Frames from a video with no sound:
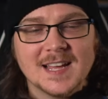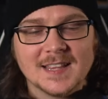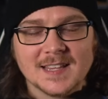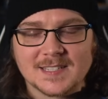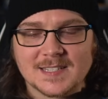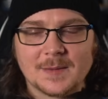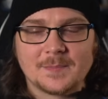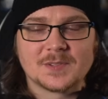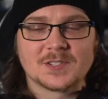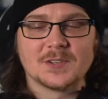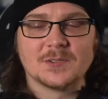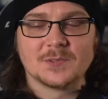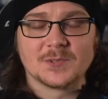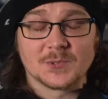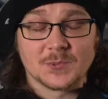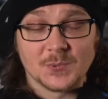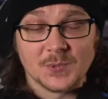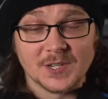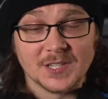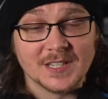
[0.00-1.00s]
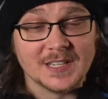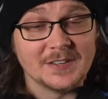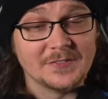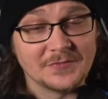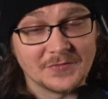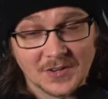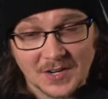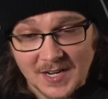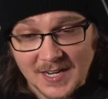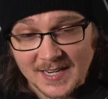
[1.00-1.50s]
This episode is really
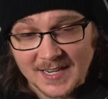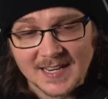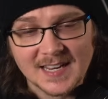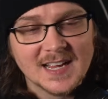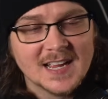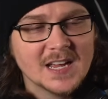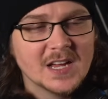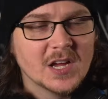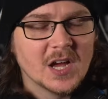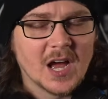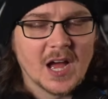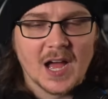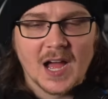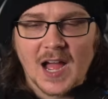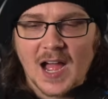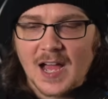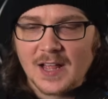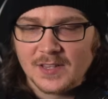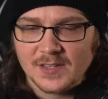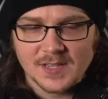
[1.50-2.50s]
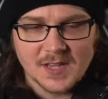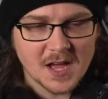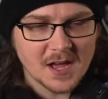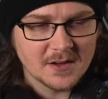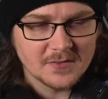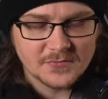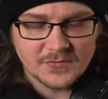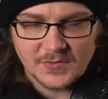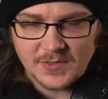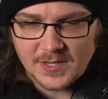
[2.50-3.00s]
fun. I
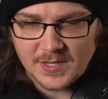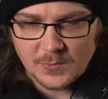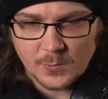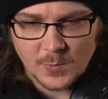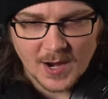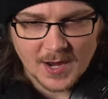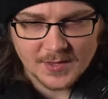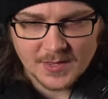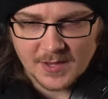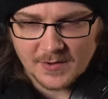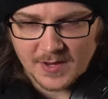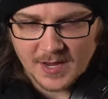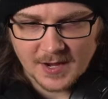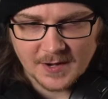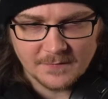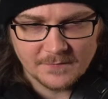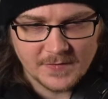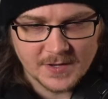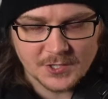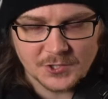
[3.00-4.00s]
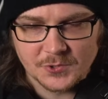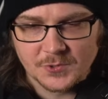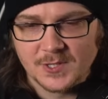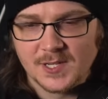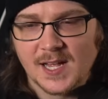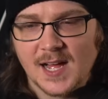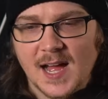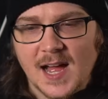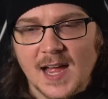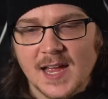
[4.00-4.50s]
loved the way they kind of
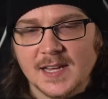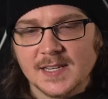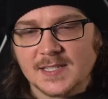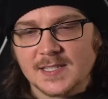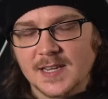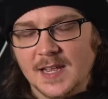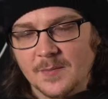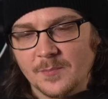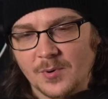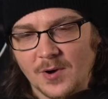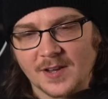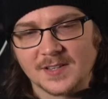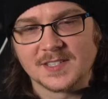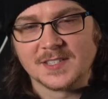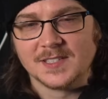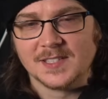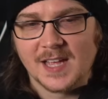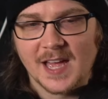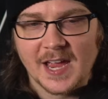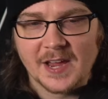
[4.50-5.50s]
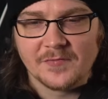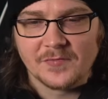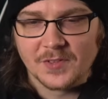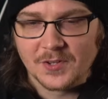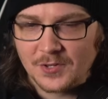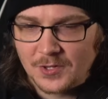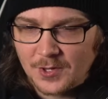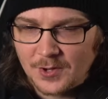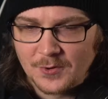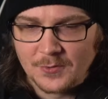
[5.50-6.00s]
visualized and brought to life the
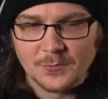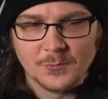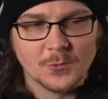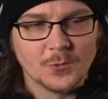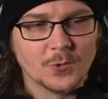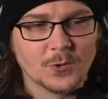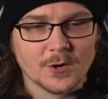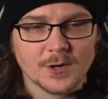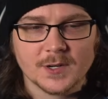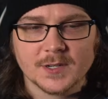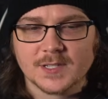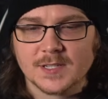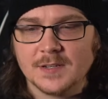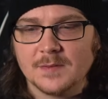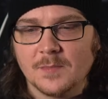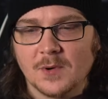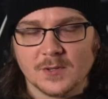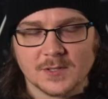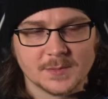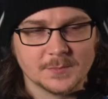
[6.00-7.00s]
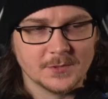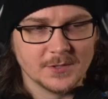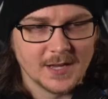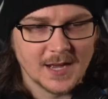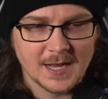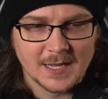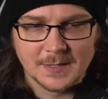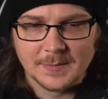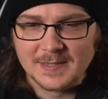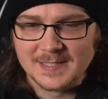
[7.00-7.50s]
Clone Wars and multiple
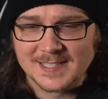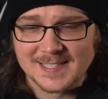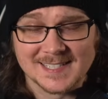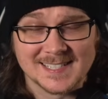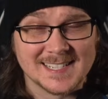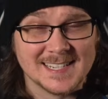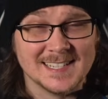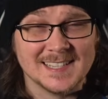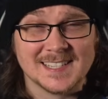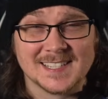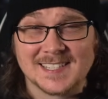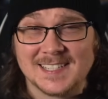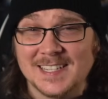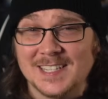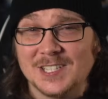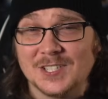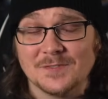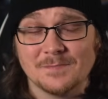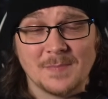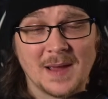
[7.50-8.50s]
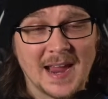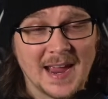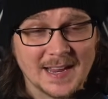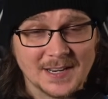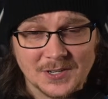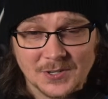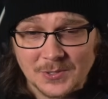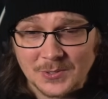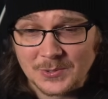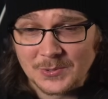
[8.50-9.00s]
elements and seeing the Siege of
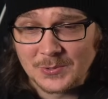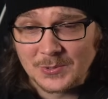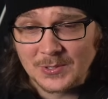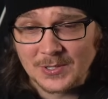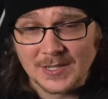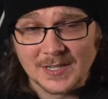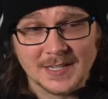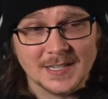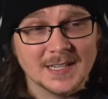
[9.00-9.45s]
Mandalore.